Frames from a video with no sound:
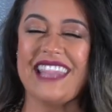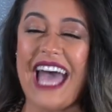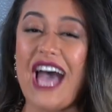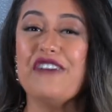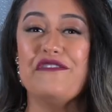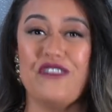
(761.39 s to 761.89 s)

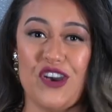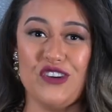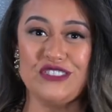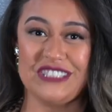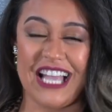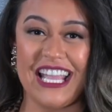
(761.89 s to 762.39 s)
That
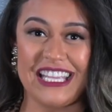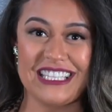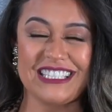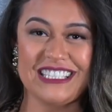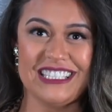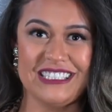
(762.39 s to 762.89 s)
felt
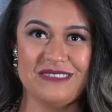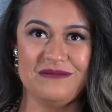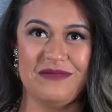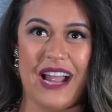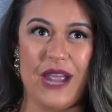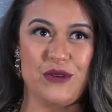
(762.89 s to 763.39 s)
like
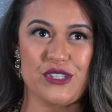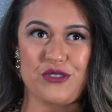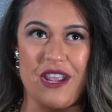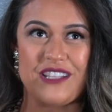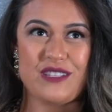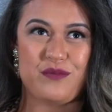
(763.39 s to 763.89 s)
I was
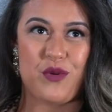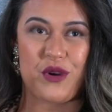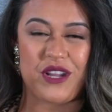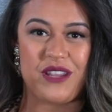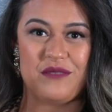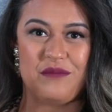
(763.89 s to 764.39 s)

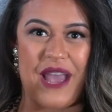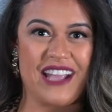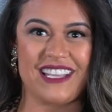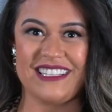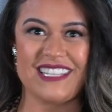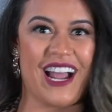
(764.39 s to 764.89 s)
transported
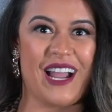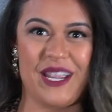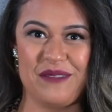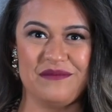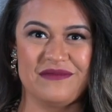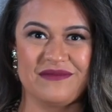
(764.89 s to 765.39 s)
back in
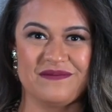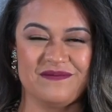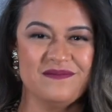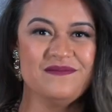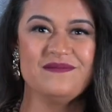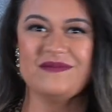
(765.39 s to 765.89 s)
time.
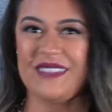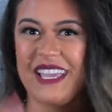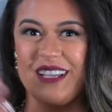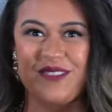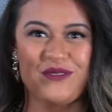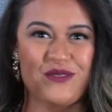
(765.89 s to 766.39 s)

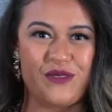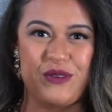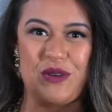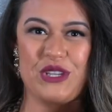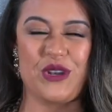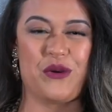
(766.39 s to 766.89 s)
Like,
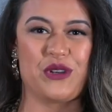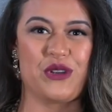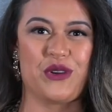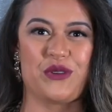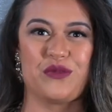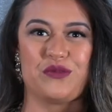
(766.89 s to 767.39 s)
you know, when
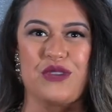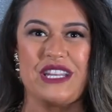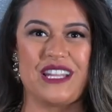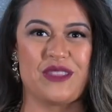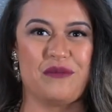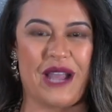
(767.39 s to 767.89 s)
you're
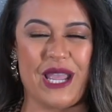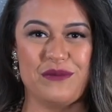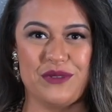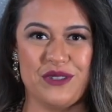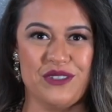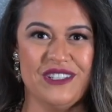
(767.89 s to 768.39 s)
reading the
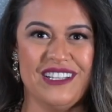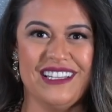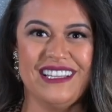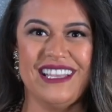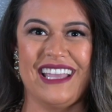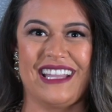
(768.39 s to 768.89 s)
Bible
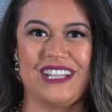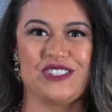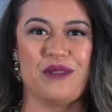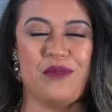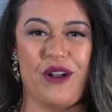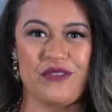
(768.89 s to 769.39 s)
and I
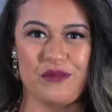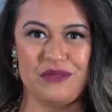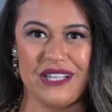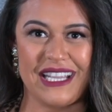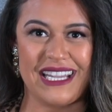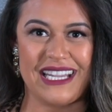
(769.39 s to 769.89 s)
jump off the
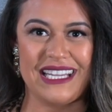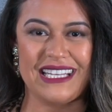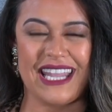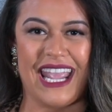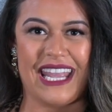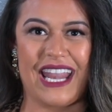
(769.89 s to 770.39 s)

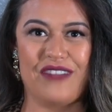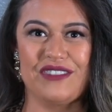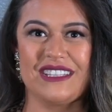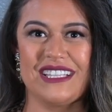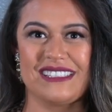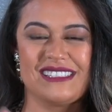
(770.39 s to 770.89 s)
plane and
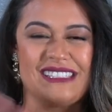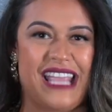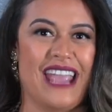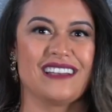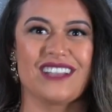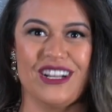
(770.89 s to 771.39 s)
everything is
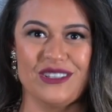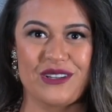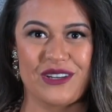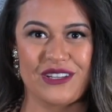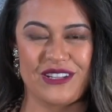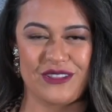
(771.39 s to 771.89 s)
sand
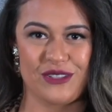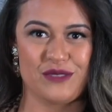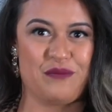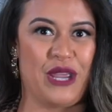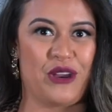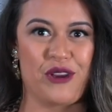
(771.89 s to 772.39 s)
colored and there's
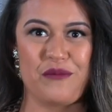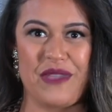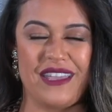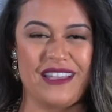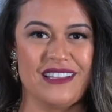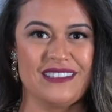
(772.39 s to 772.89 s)

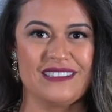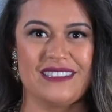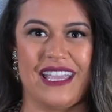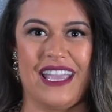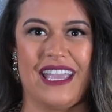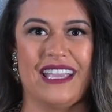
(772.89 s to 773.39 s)

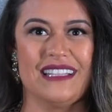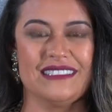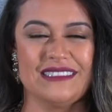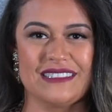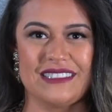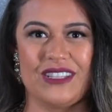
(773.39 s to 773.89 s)
pyramids,
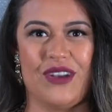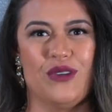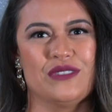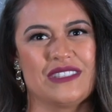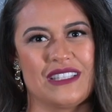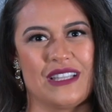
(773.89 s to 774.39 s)
and the
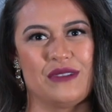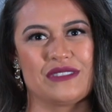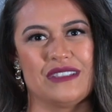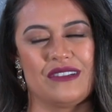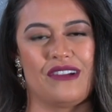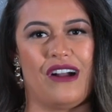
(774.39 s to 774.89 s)
only thing that was
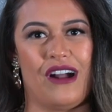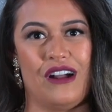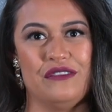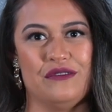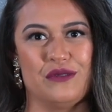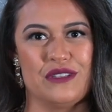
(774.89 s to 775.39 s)
a little
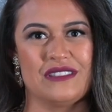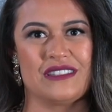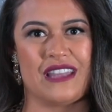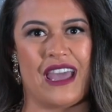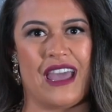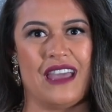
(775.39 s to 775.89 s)
off was
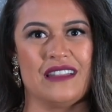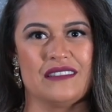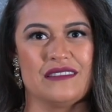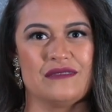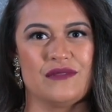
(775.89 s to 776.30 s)
that